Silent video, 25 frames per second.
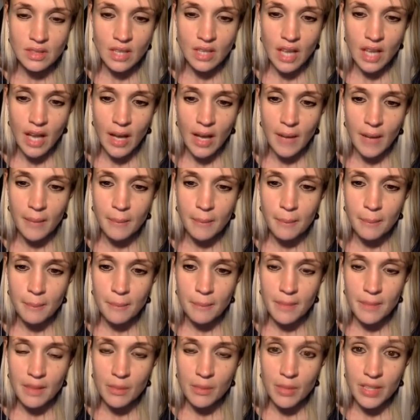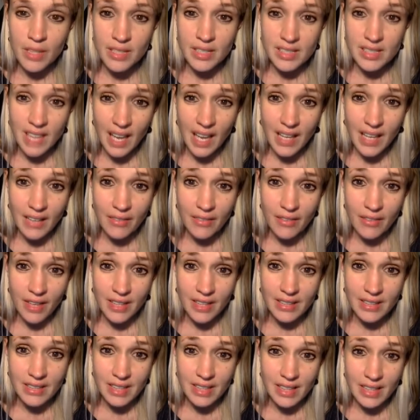with the side
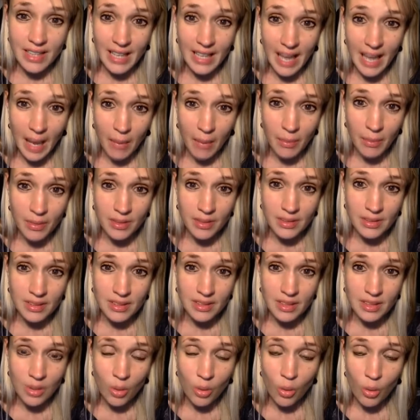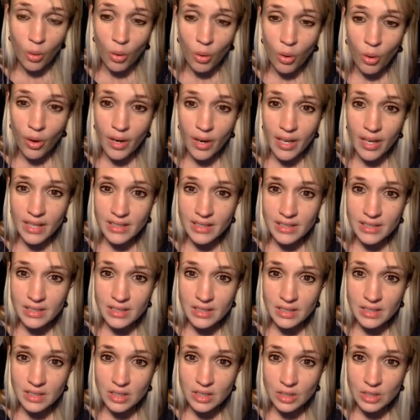effects that can happen, or
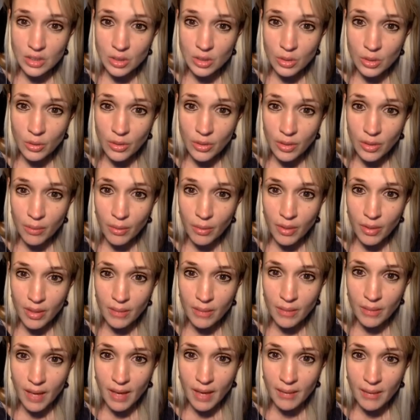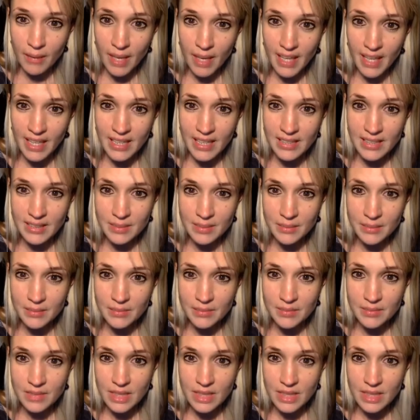it's to do with the body-mind mechanism.